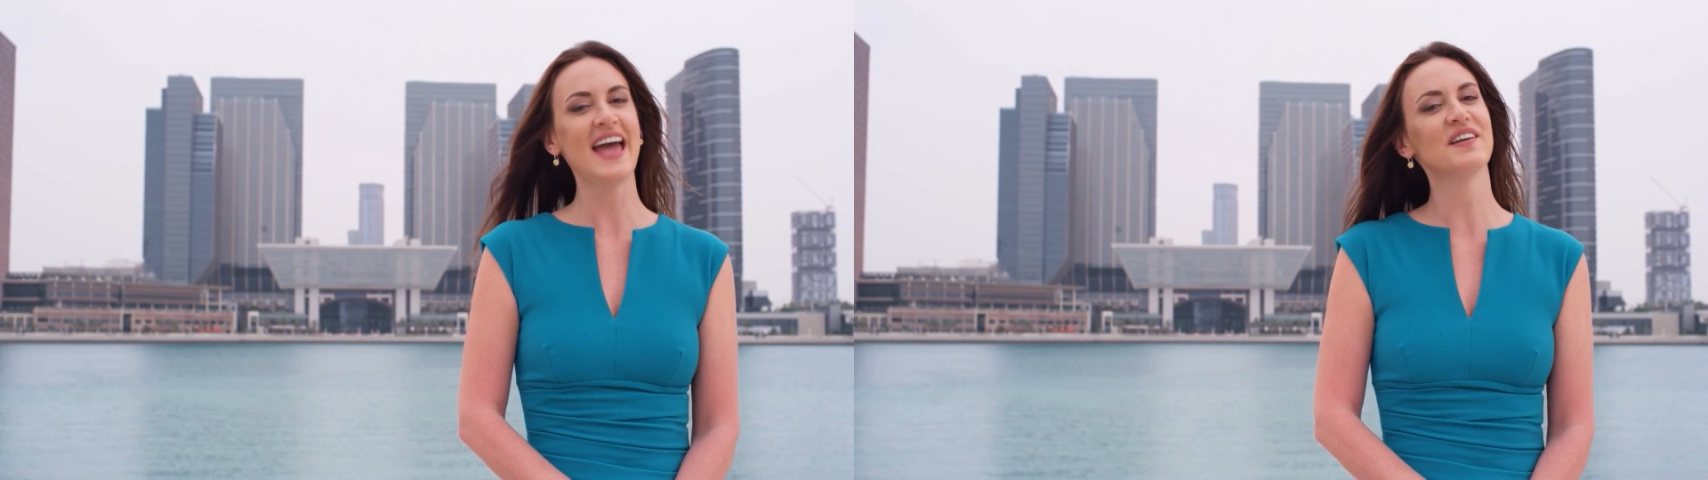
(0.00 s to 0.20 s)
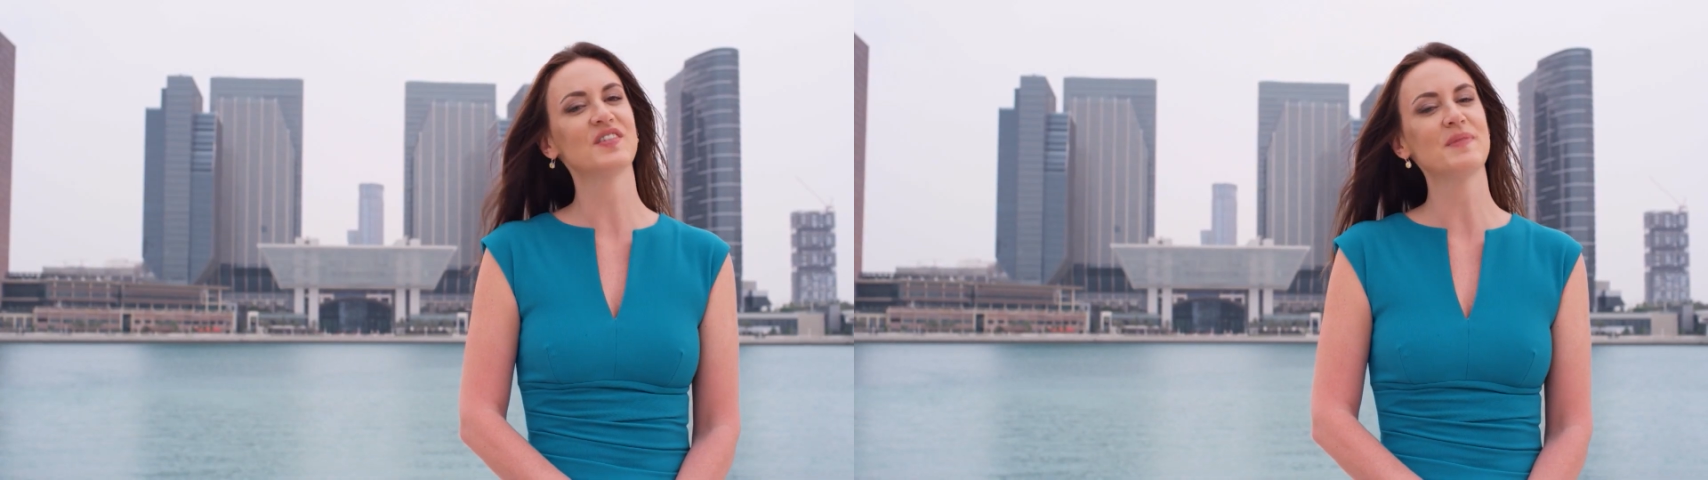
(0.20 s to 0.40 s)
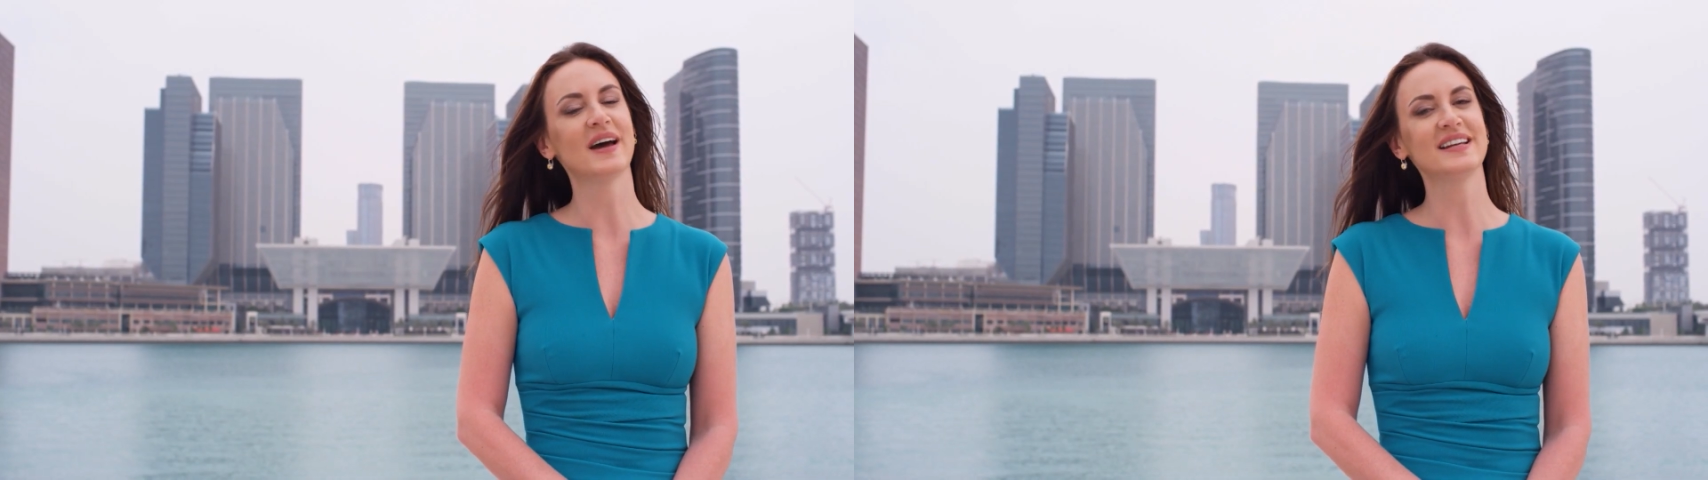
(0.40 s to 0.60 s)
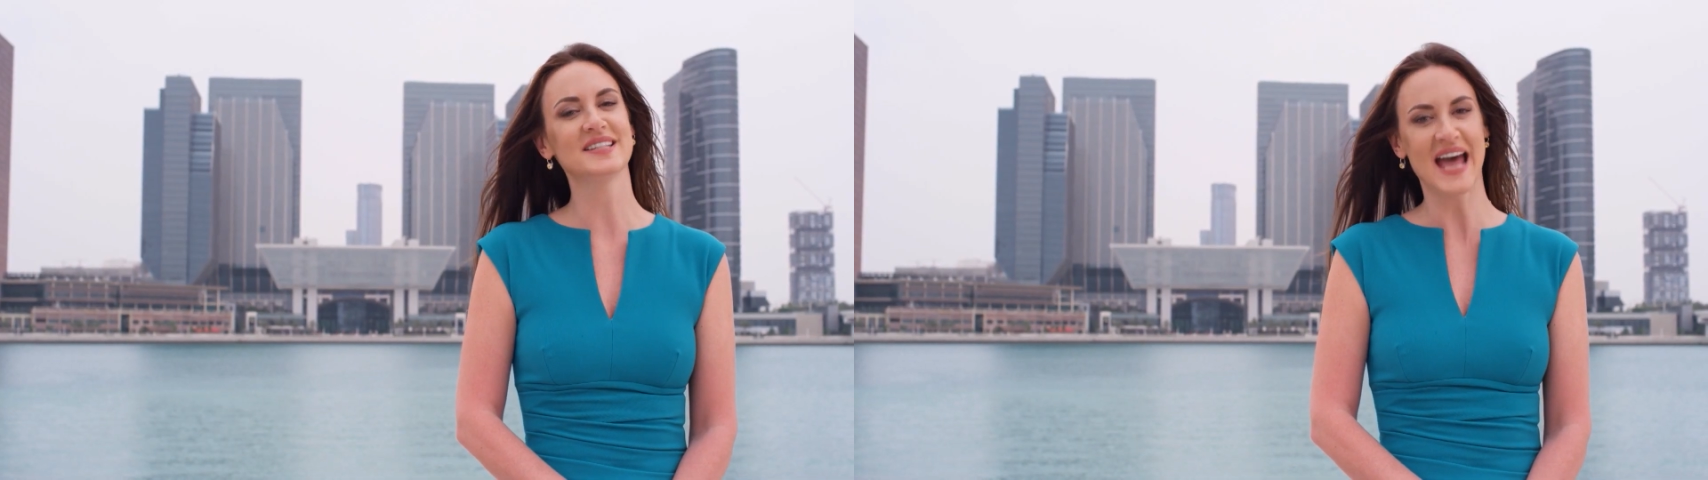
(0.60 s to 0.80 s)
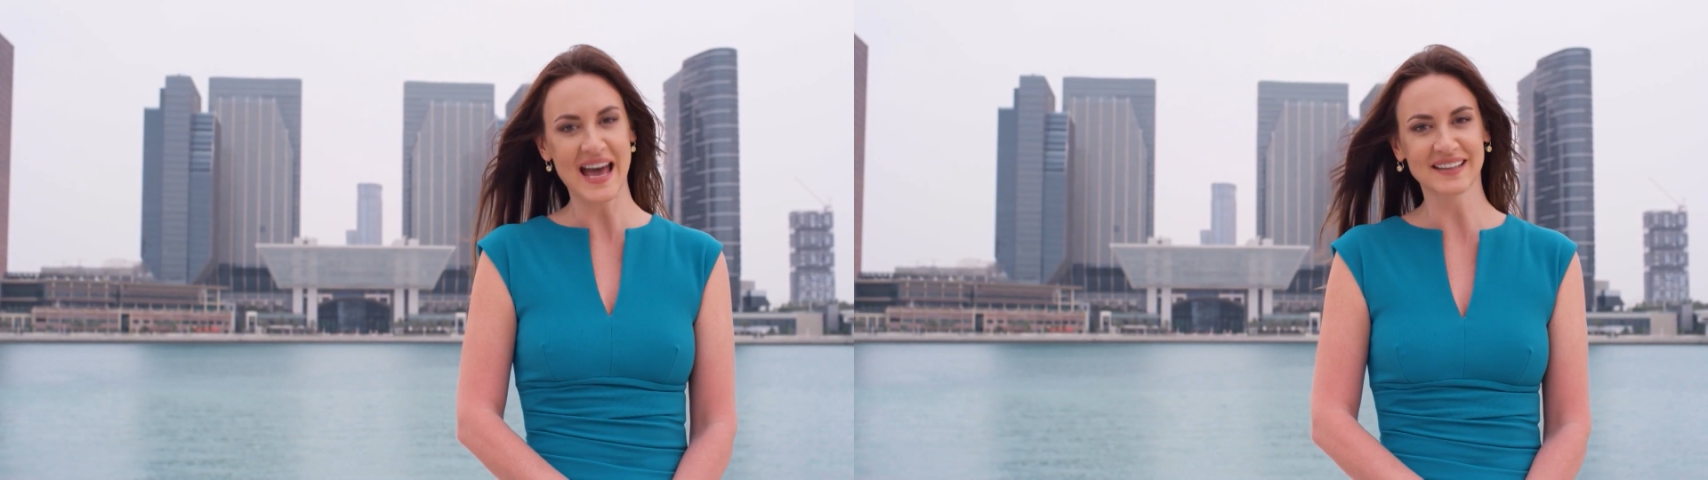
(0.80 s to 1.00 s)
Hey, everybody,
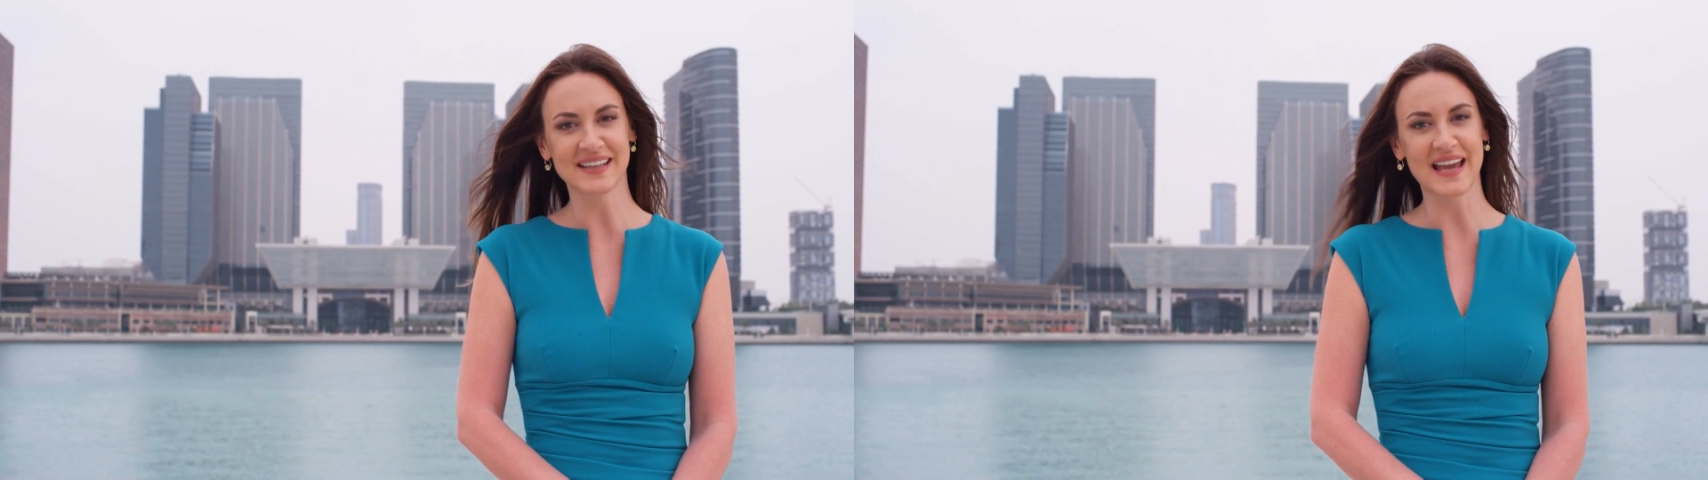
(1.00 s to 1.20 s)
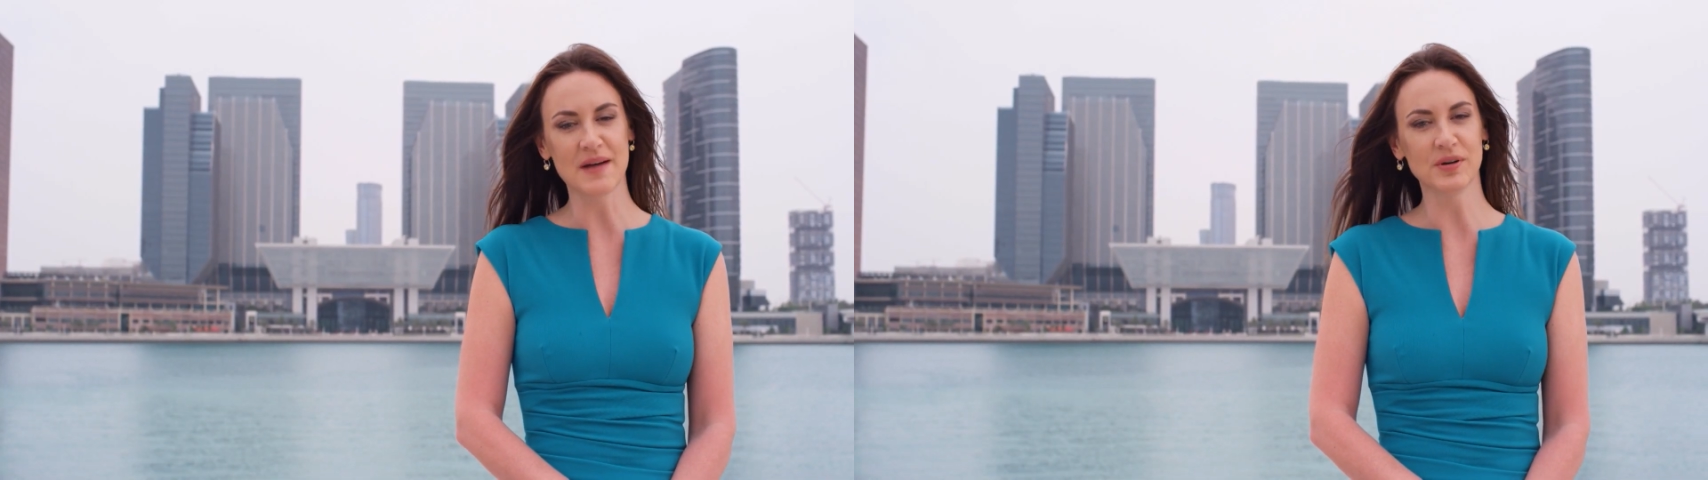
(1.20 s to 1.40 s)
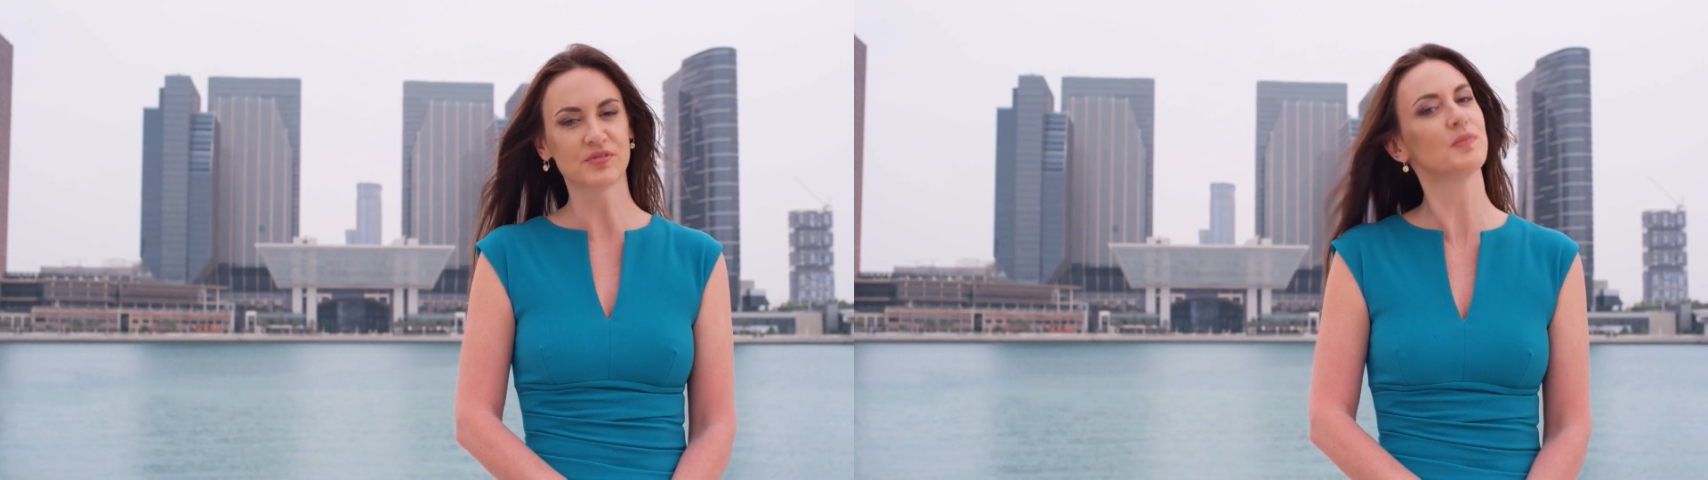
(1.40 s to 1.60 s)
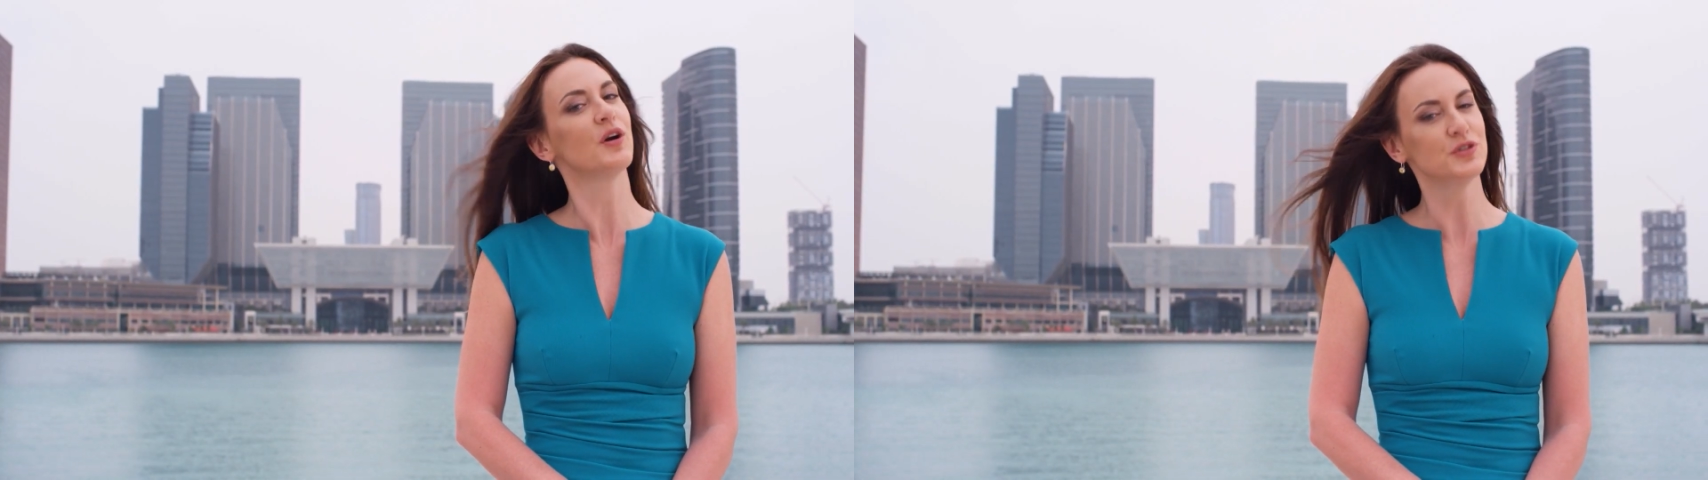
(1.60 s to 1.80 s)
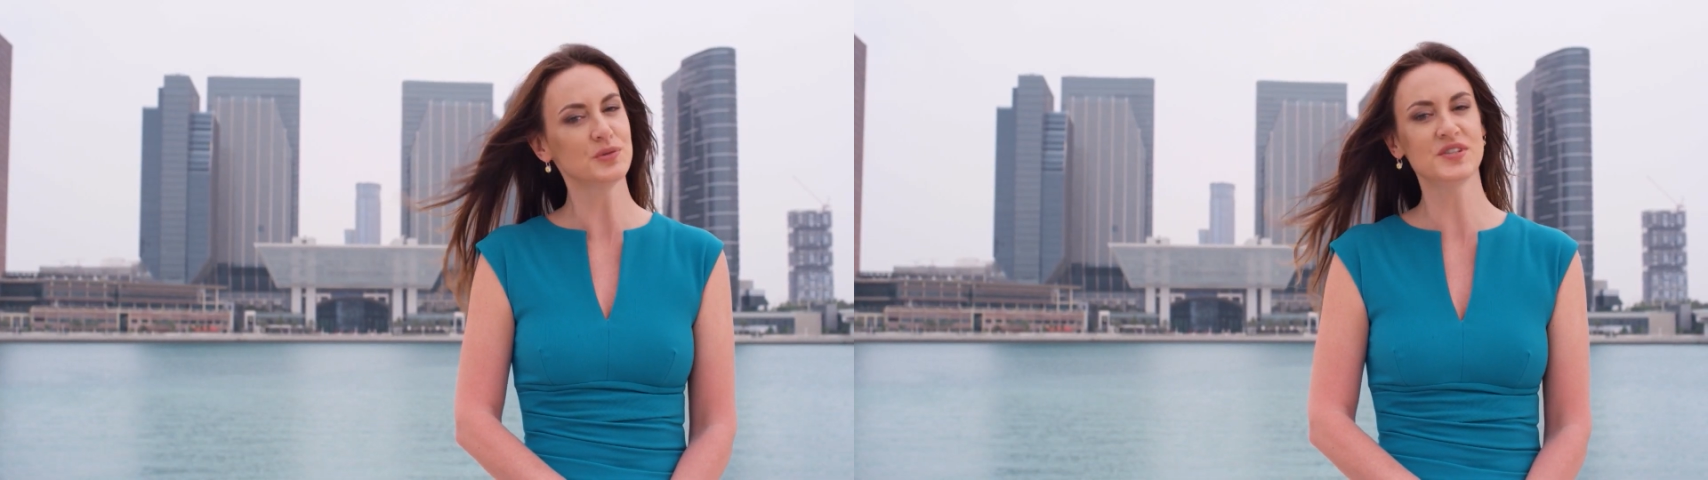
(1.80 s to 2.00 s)
it's Hadley Gamble from our new